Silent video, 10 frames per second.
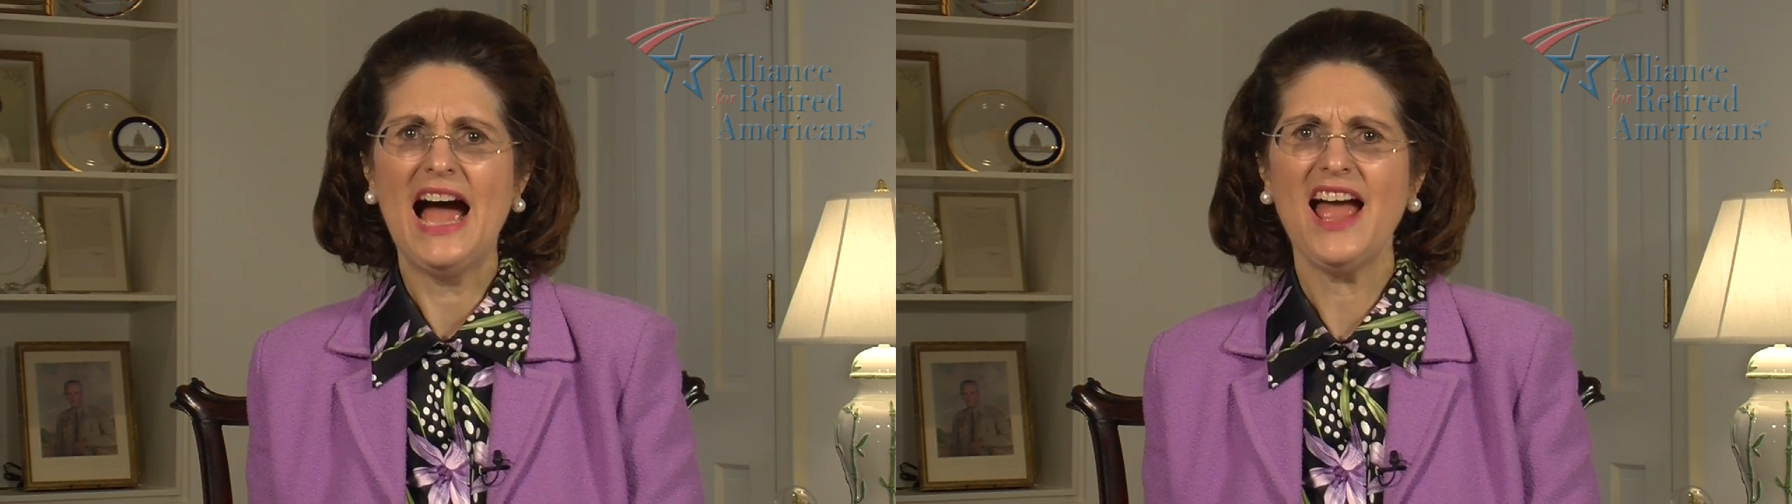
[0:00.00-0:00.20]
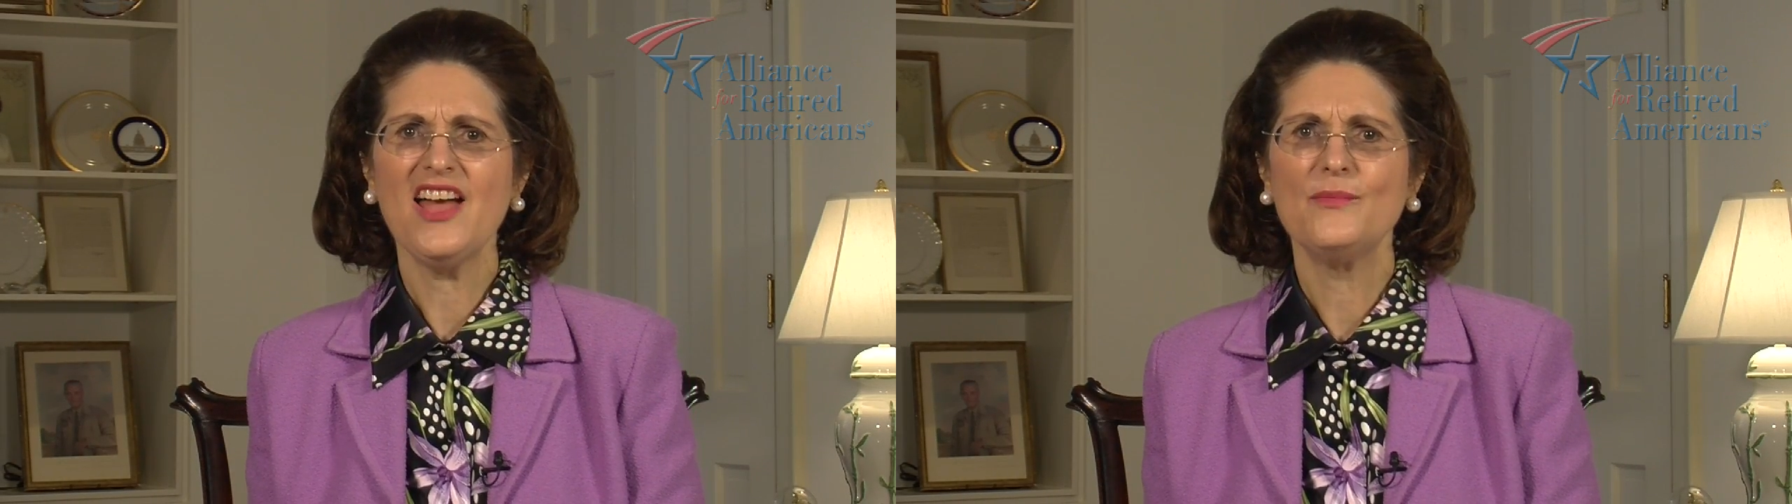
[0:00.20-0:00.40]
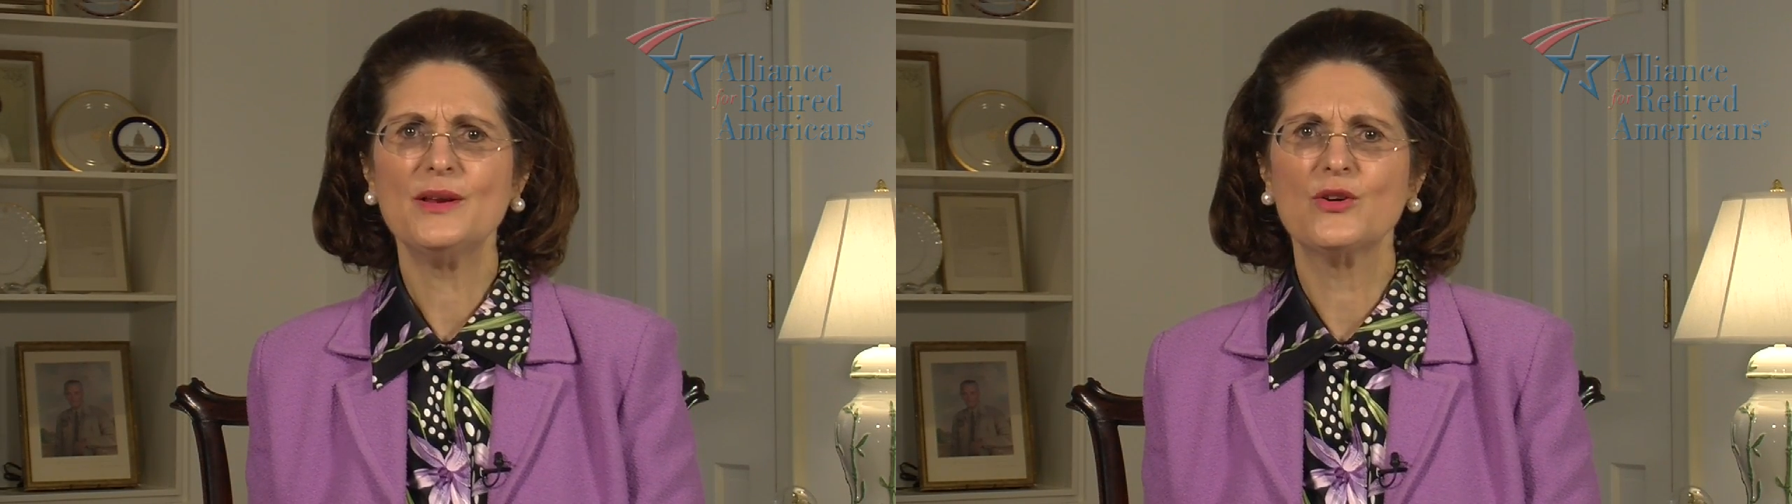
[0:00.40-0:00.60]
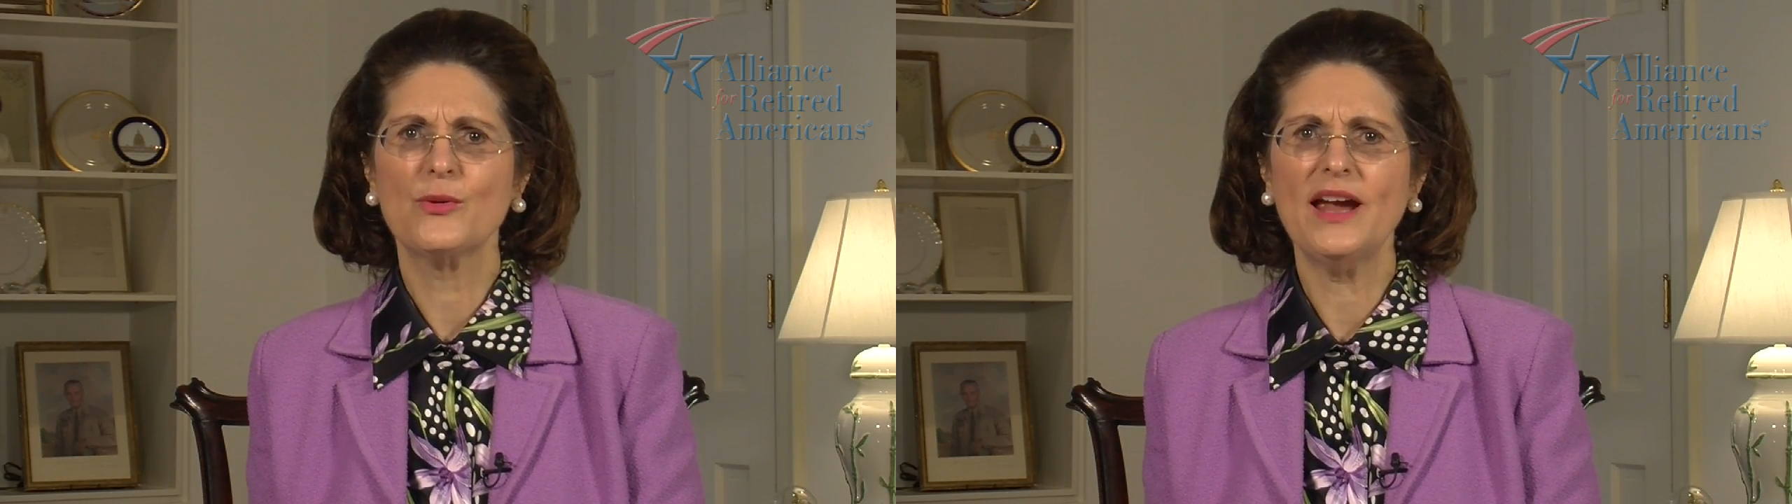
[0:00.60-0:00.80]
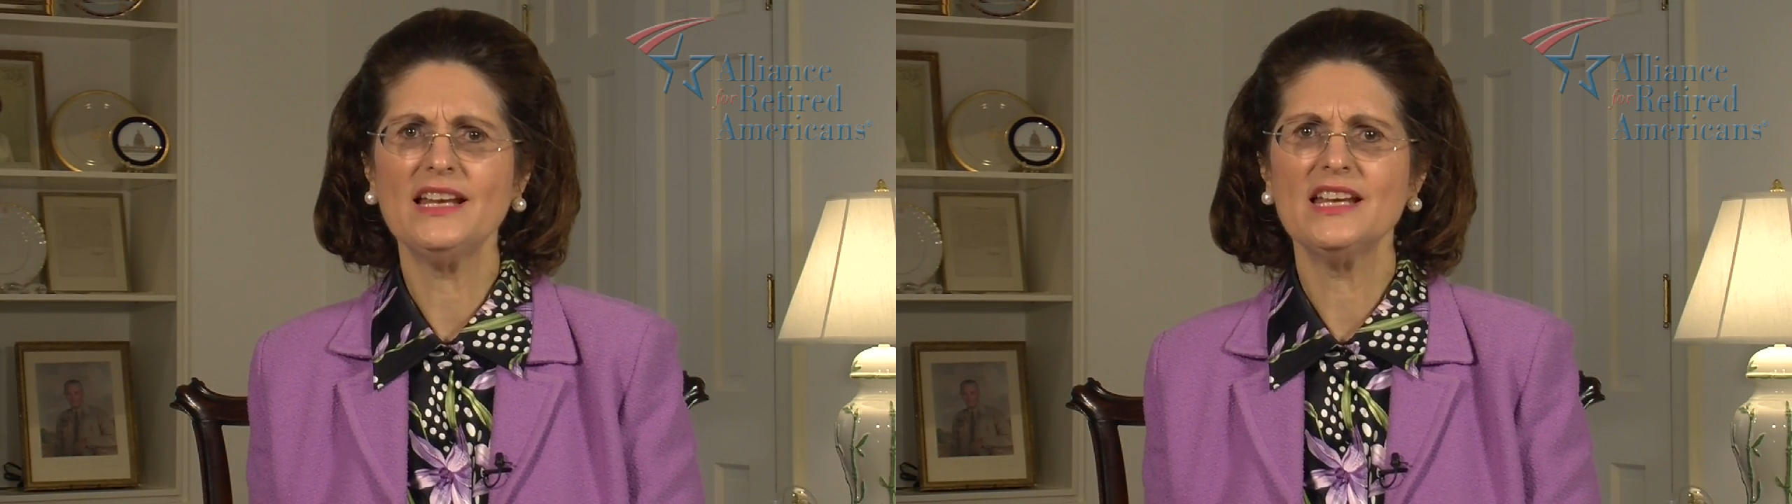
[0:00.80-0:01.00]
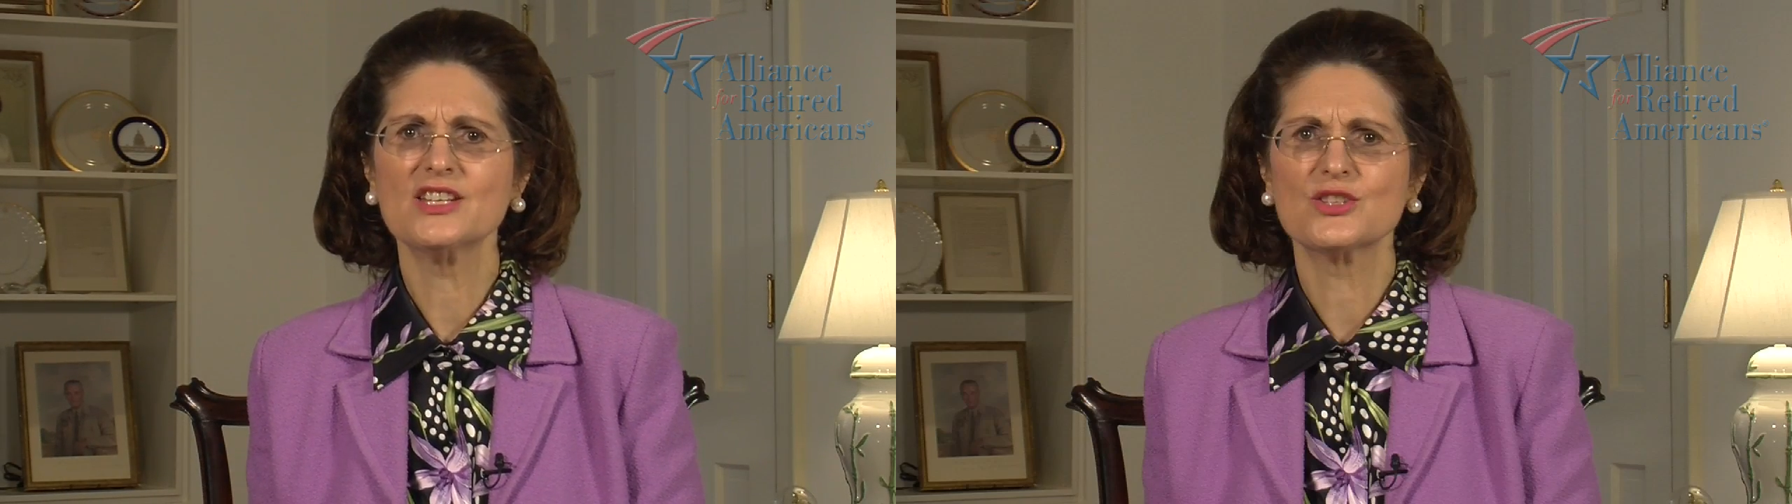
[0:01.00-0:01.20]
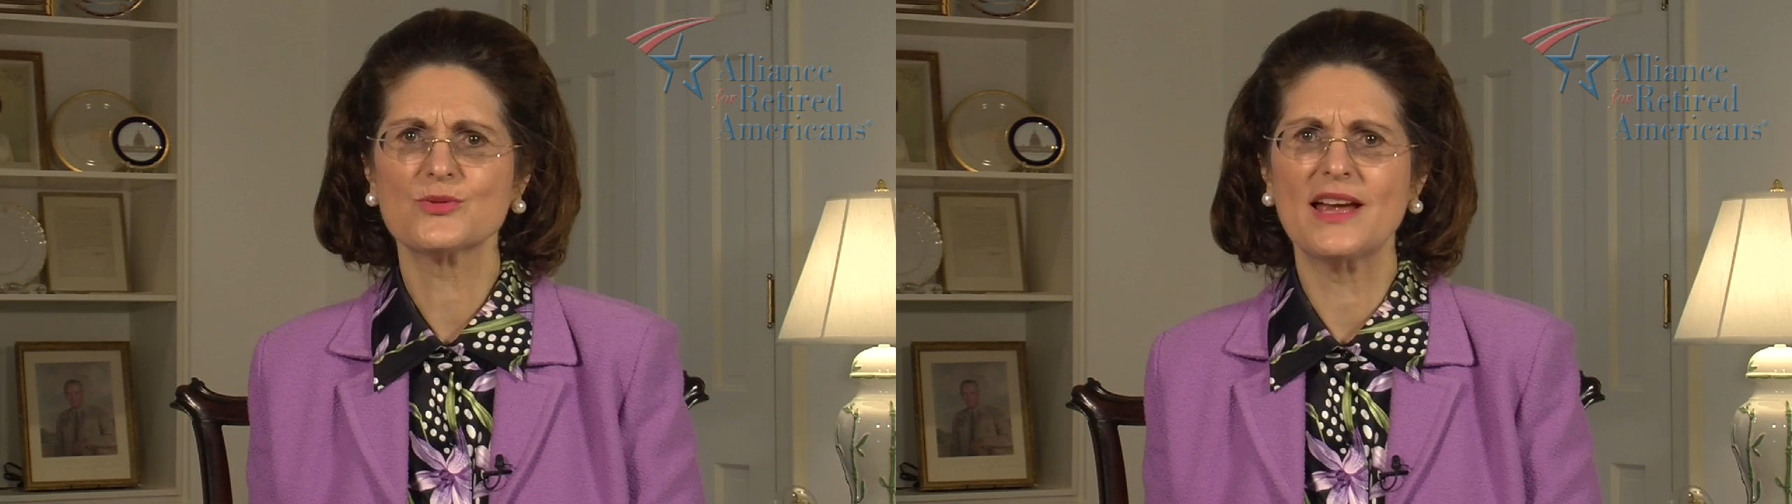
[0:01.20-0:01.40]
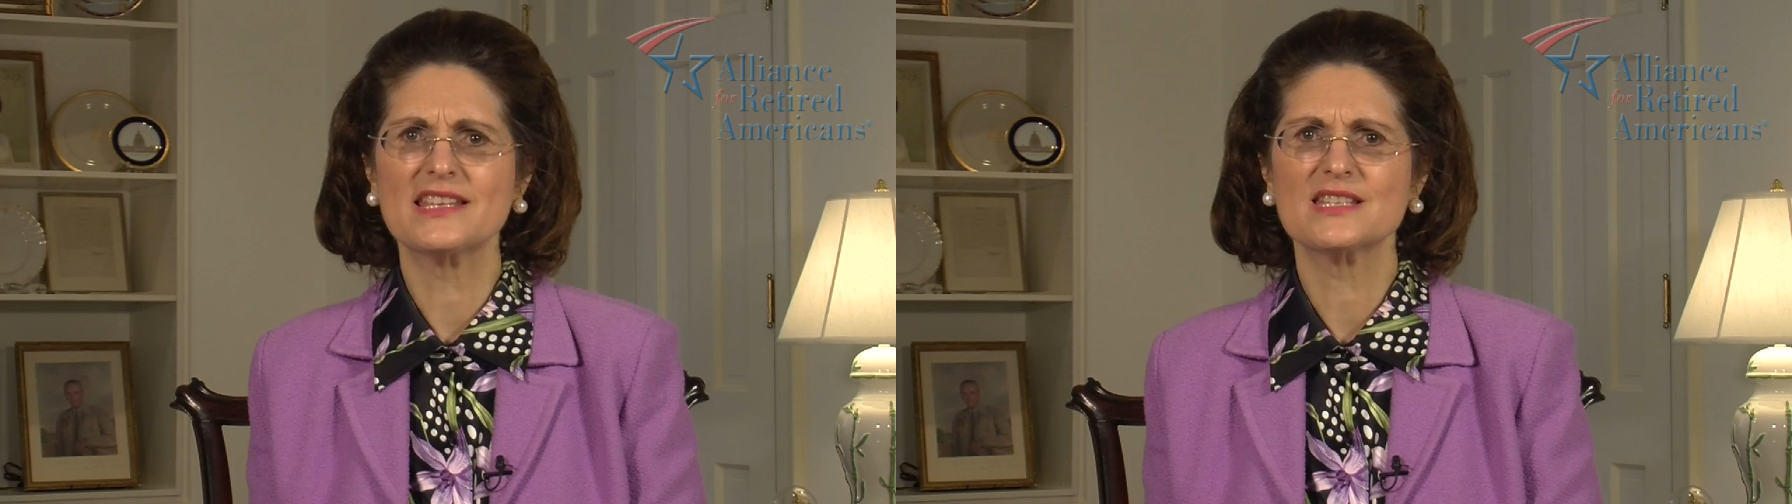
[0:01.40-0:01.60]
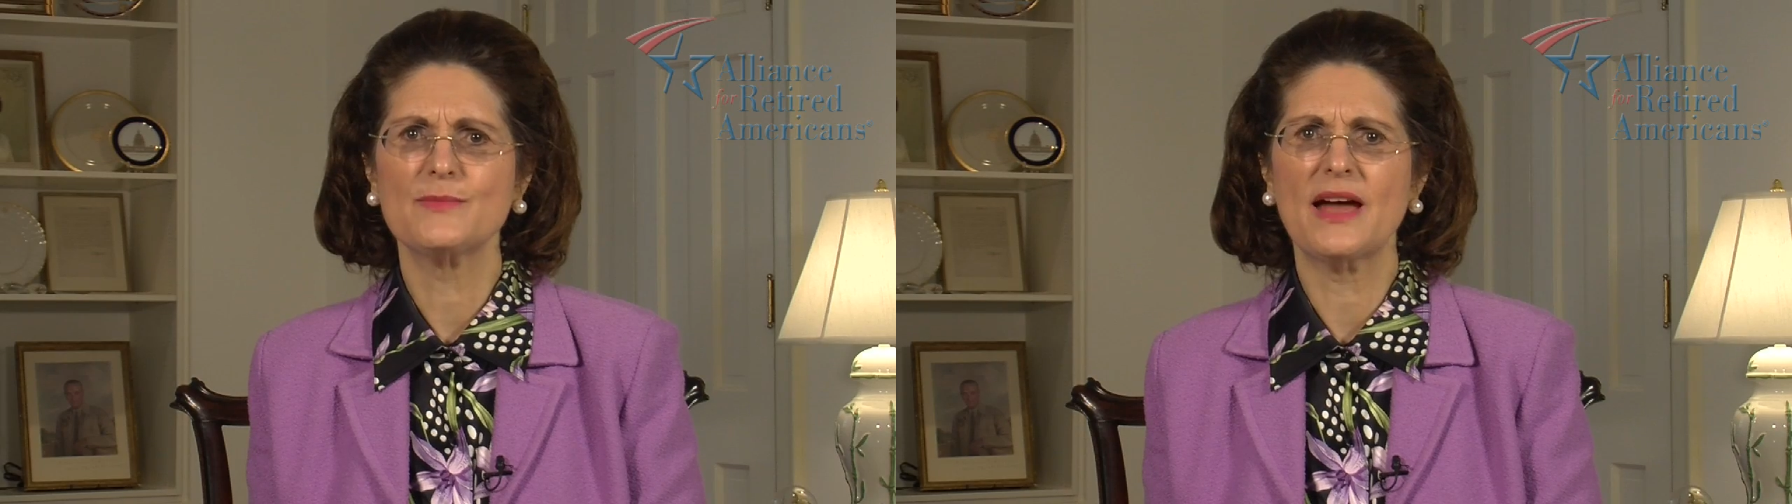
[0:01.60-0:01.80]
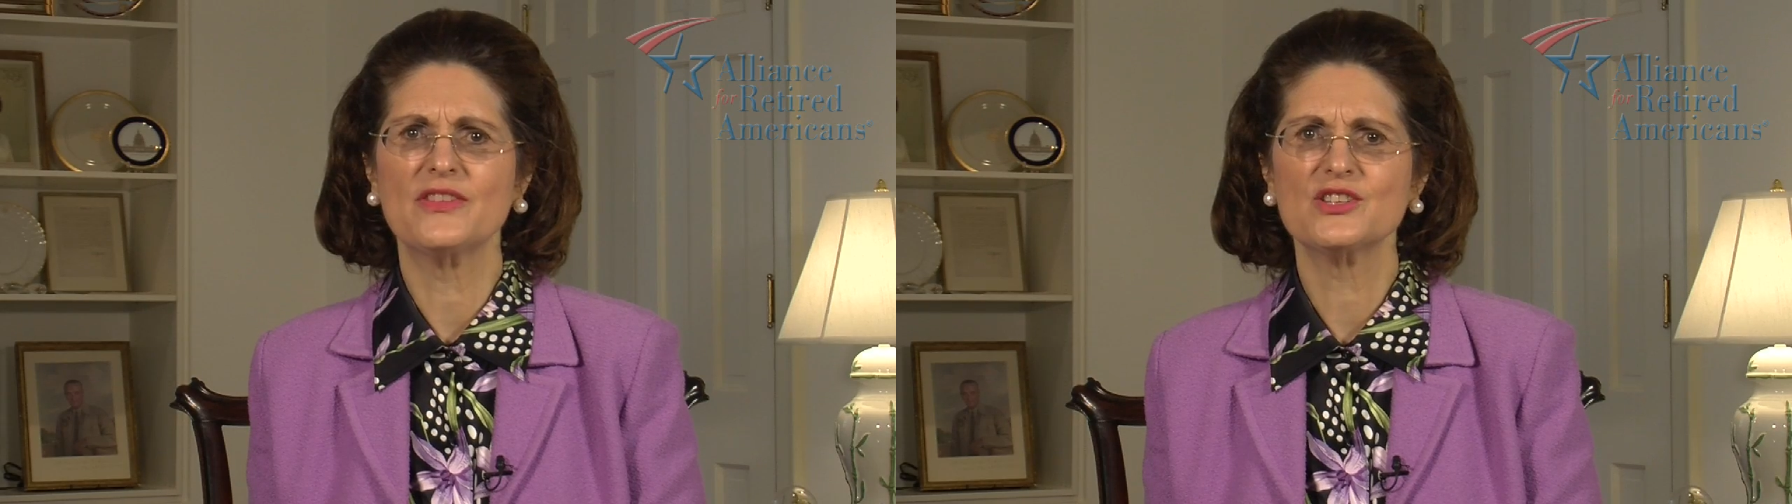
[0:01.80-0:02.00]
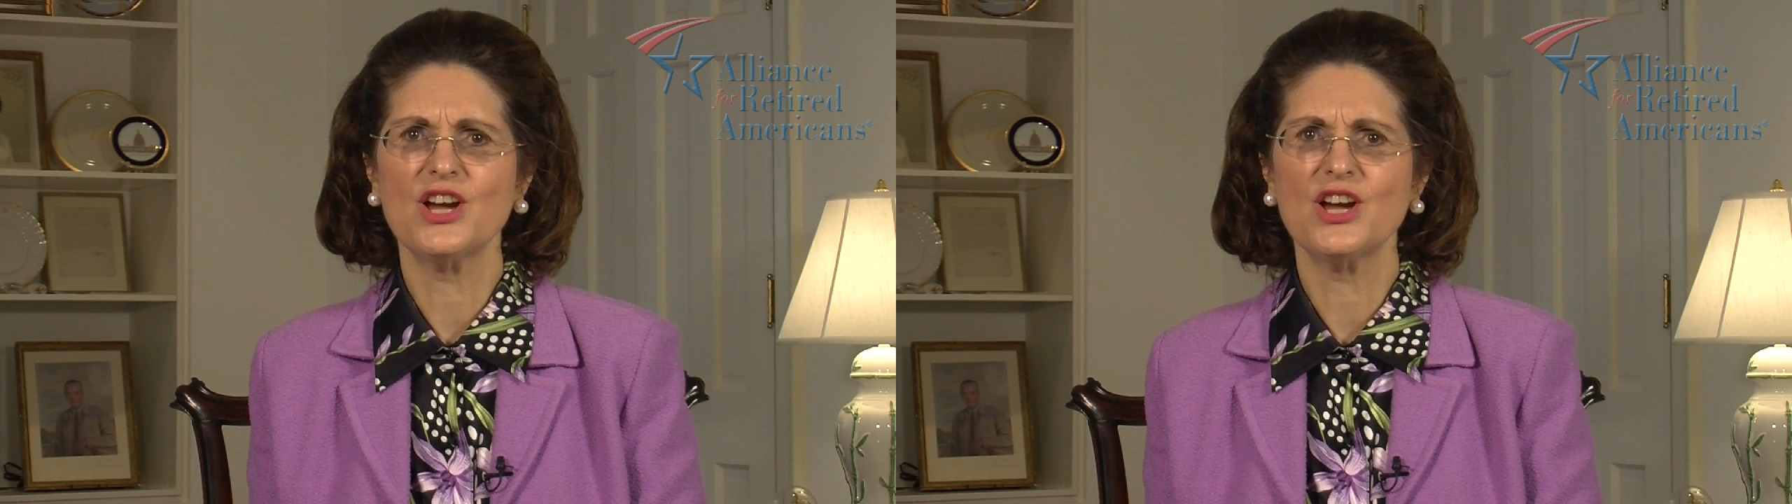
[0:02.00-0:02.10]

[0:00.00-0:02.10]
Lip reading: I have been greatly distressed about the